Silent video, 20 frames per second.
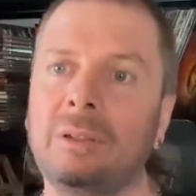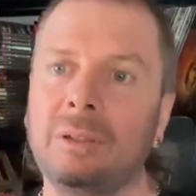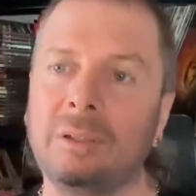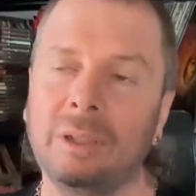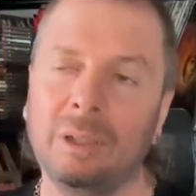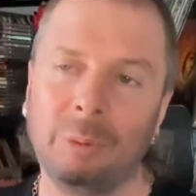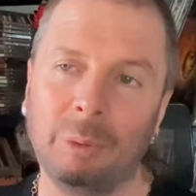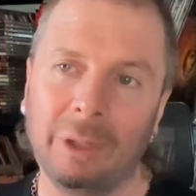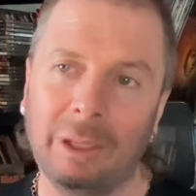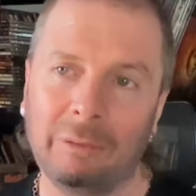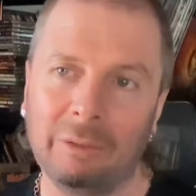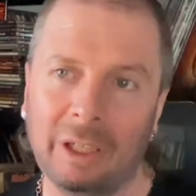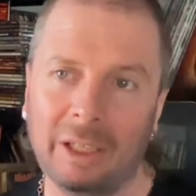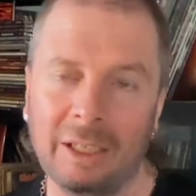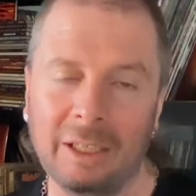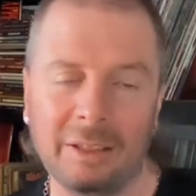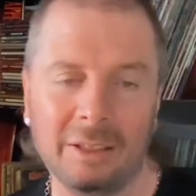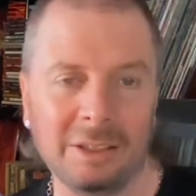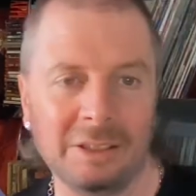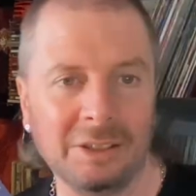Yeah, whenever I
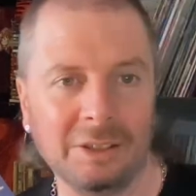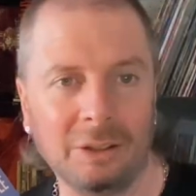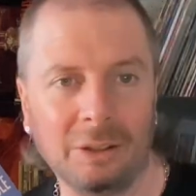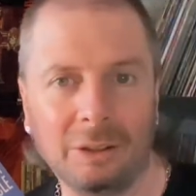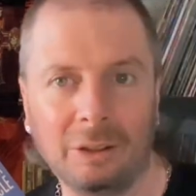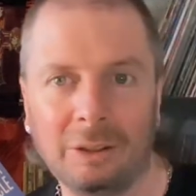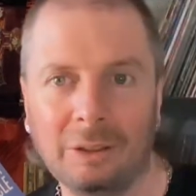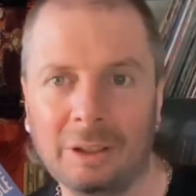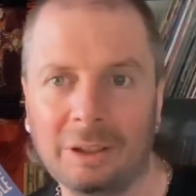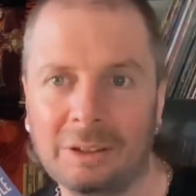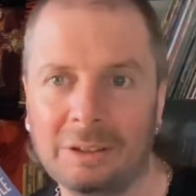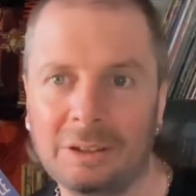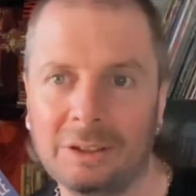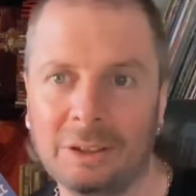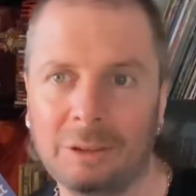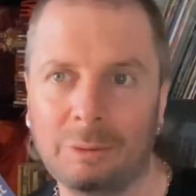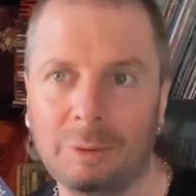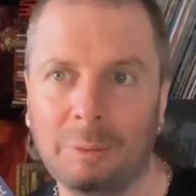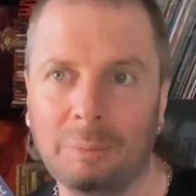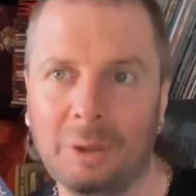hear this song, it sort
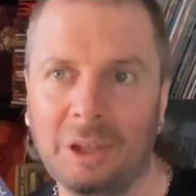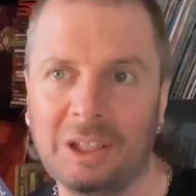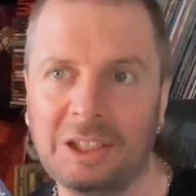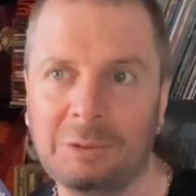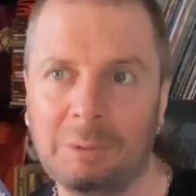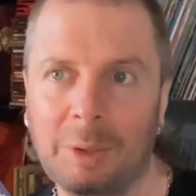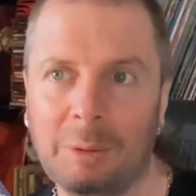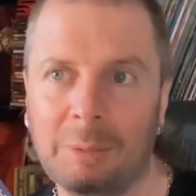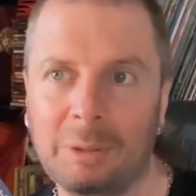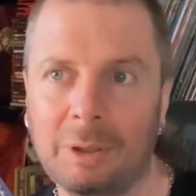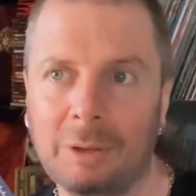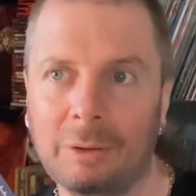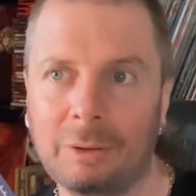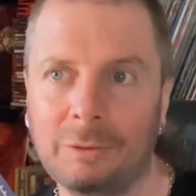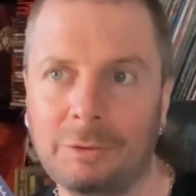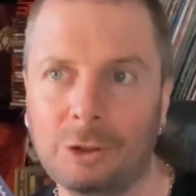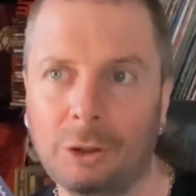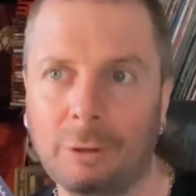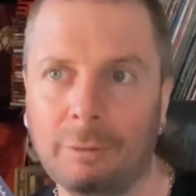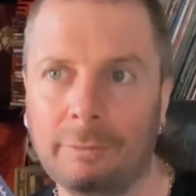of reminds me a bit
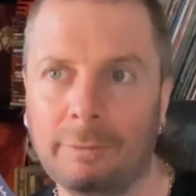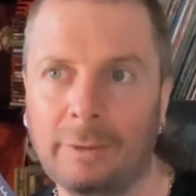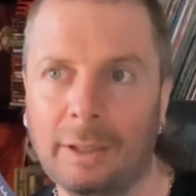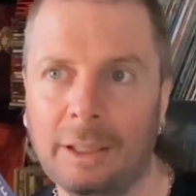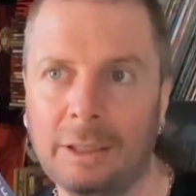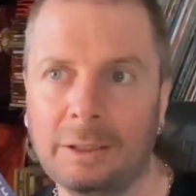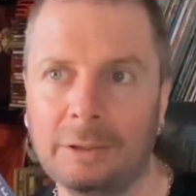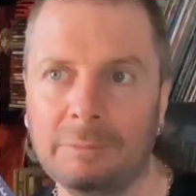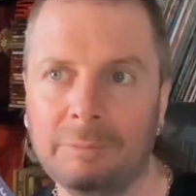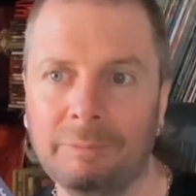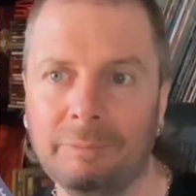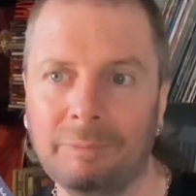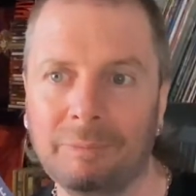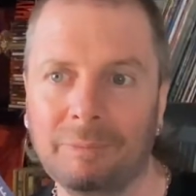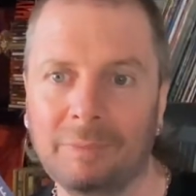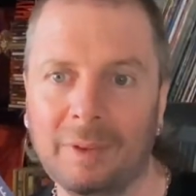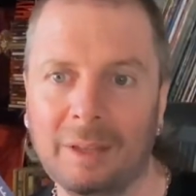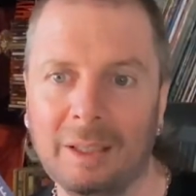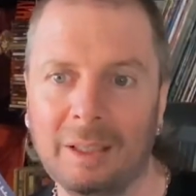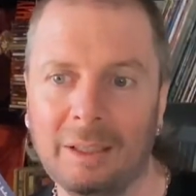of John Farnham,
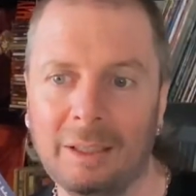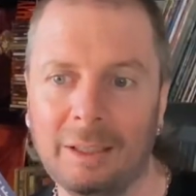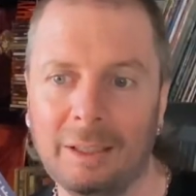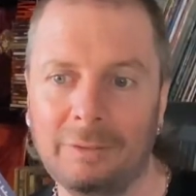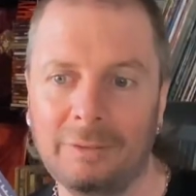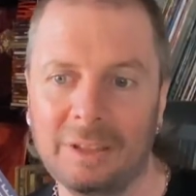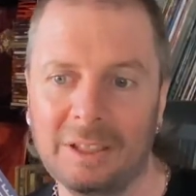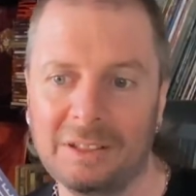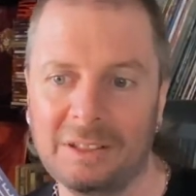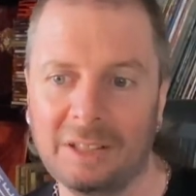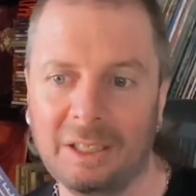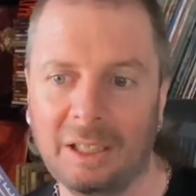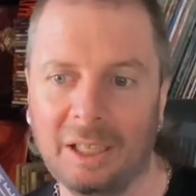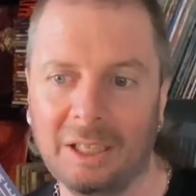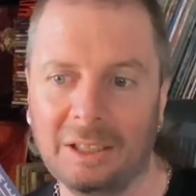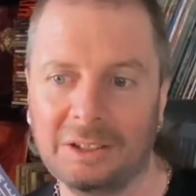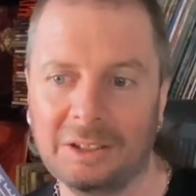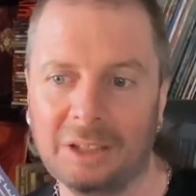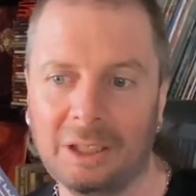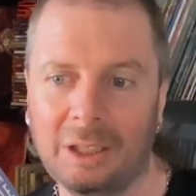even the
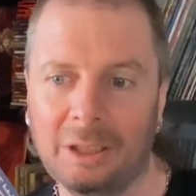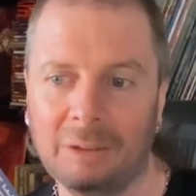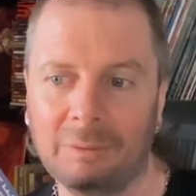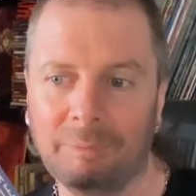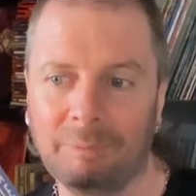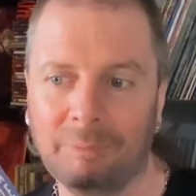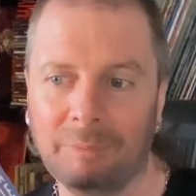singing style.